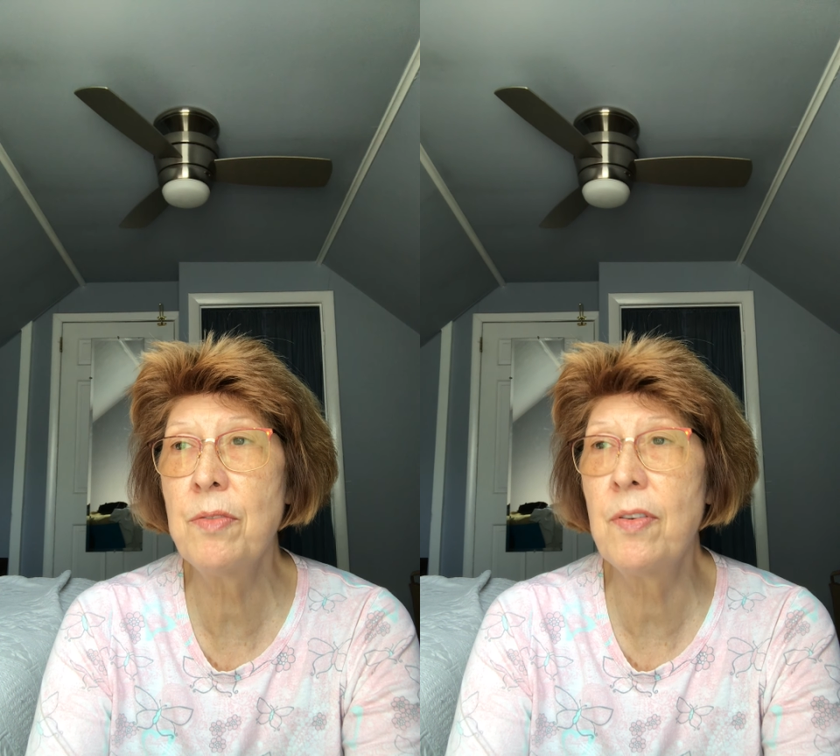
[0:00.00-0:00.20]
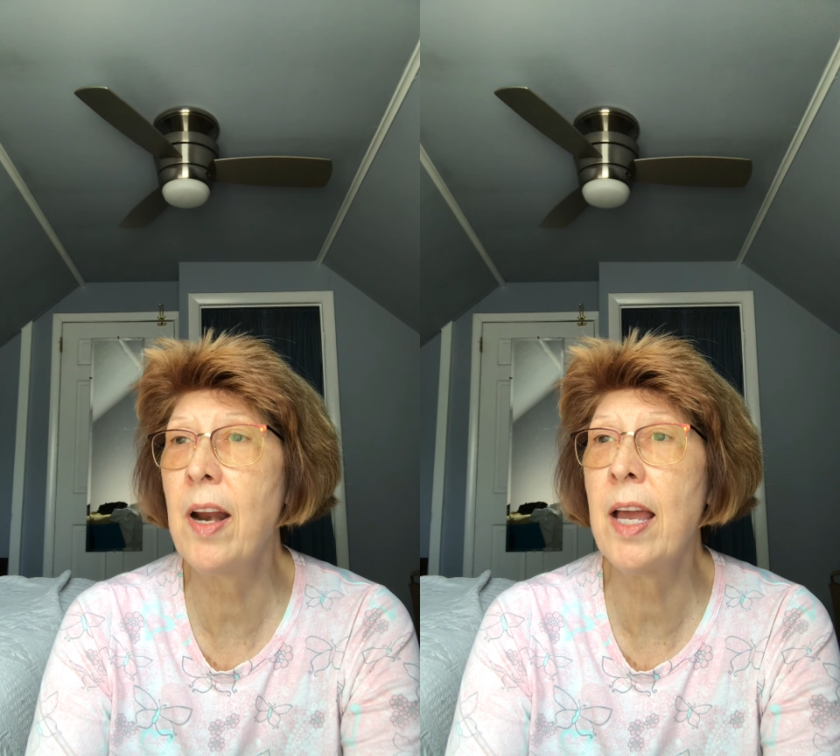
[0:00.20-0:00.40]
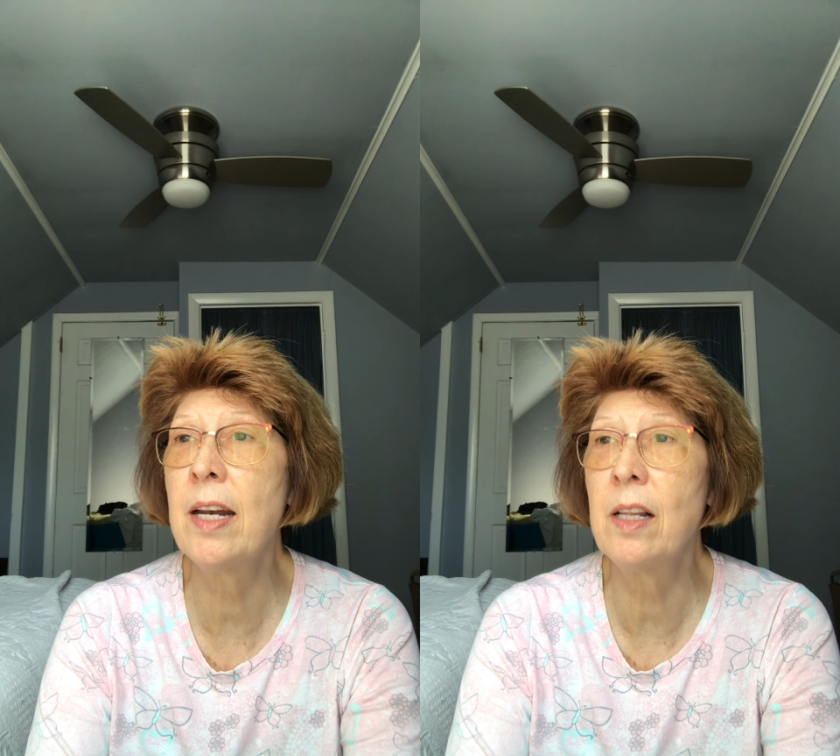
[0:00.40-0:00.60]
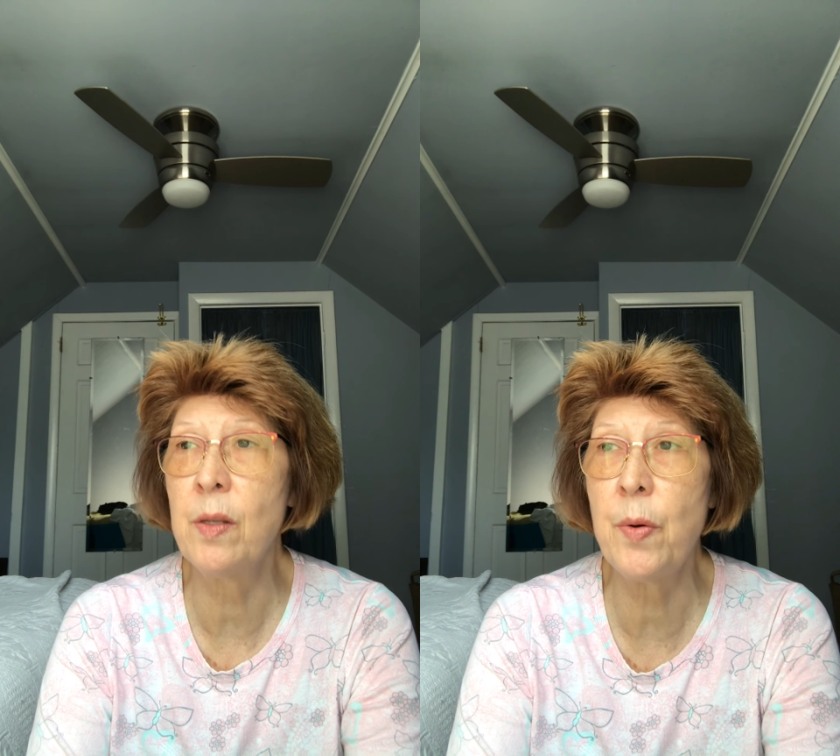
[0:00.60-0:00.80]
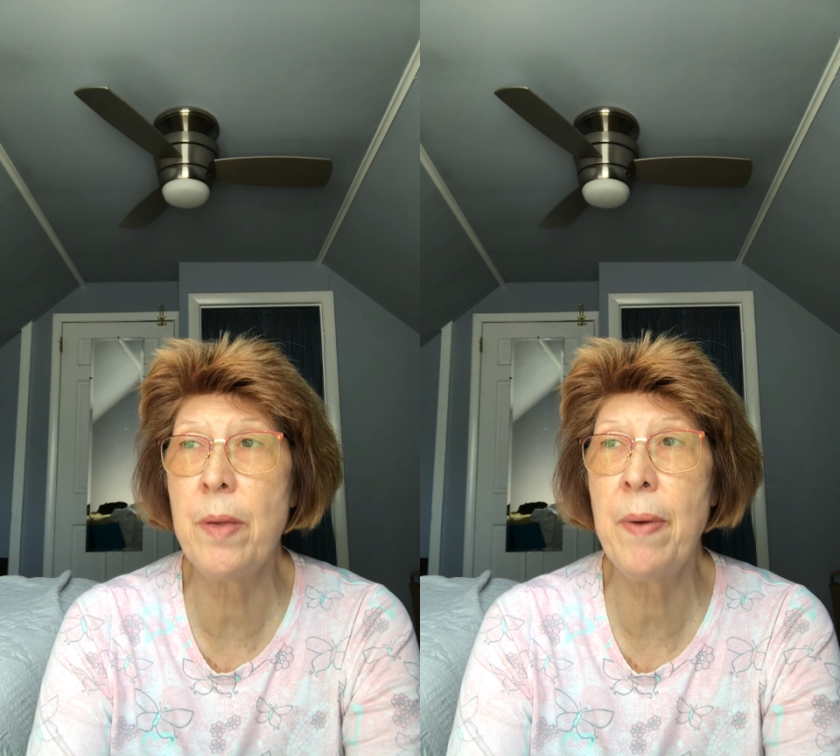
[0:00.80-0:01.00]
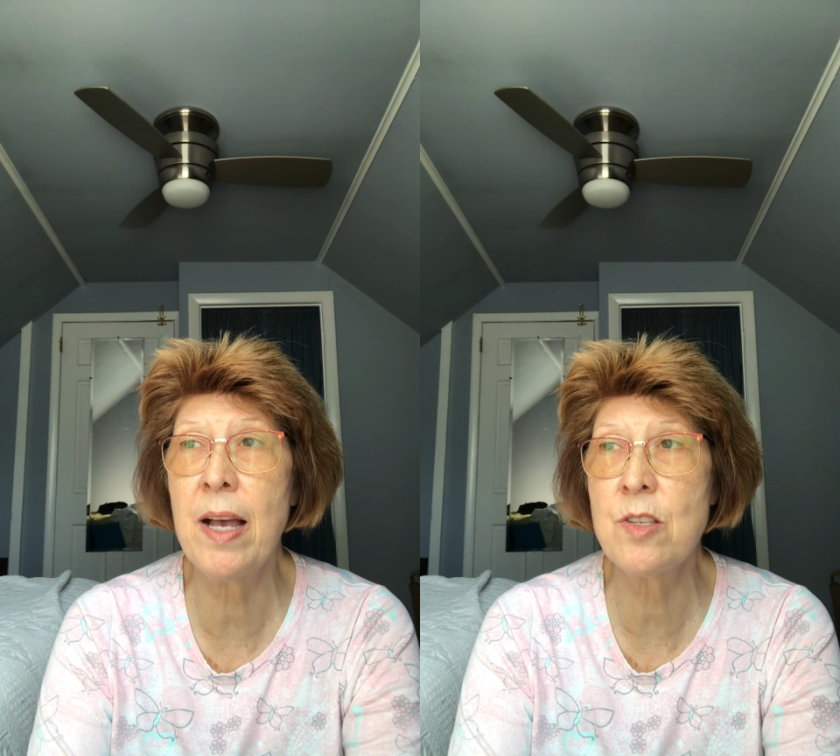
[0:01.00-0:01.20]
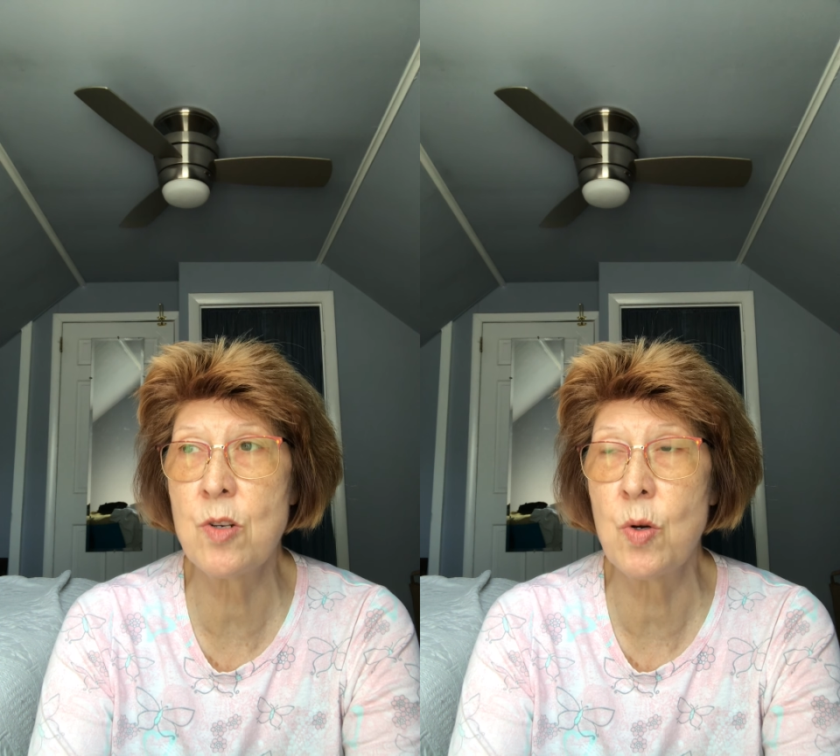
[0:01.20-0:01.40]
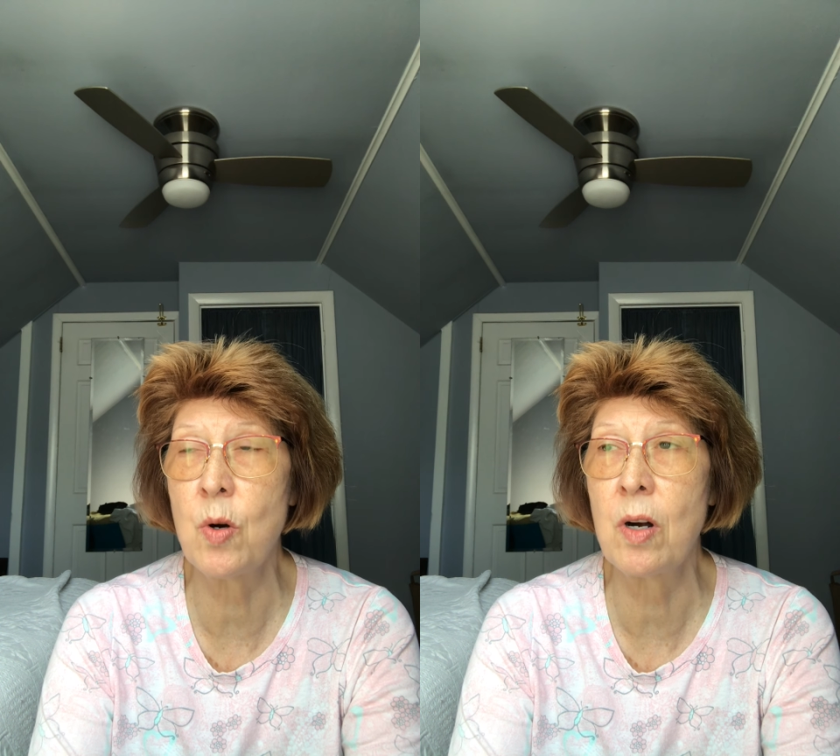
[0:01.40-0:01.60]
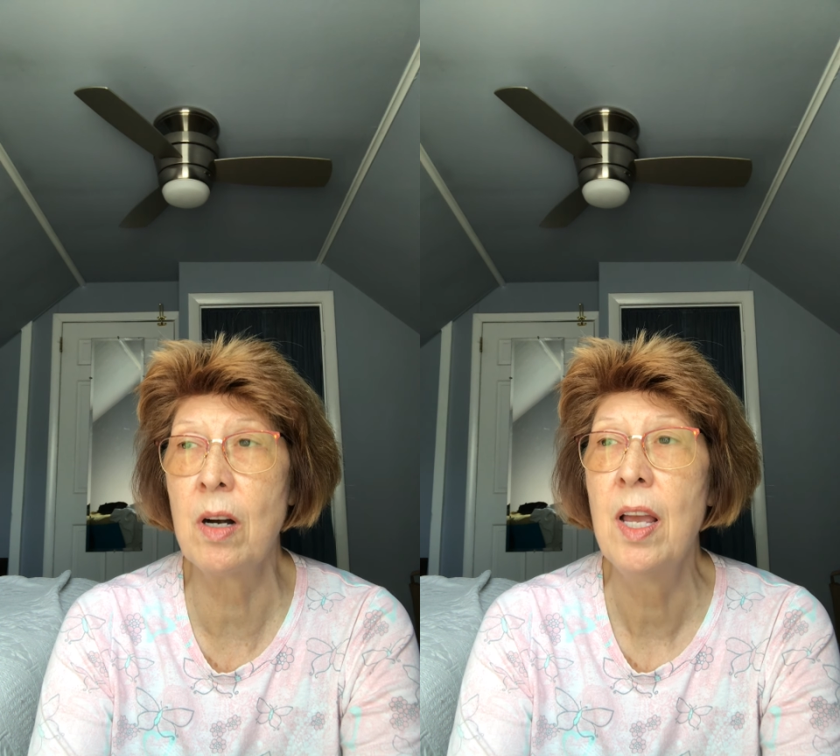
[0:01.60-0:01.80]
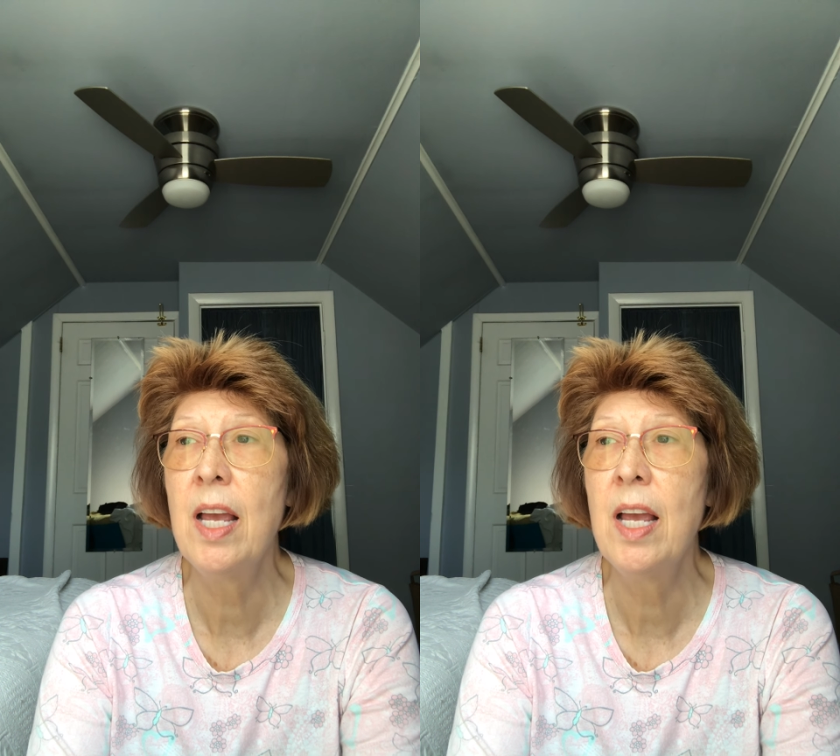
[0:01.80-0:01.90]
friend Louis Pasteur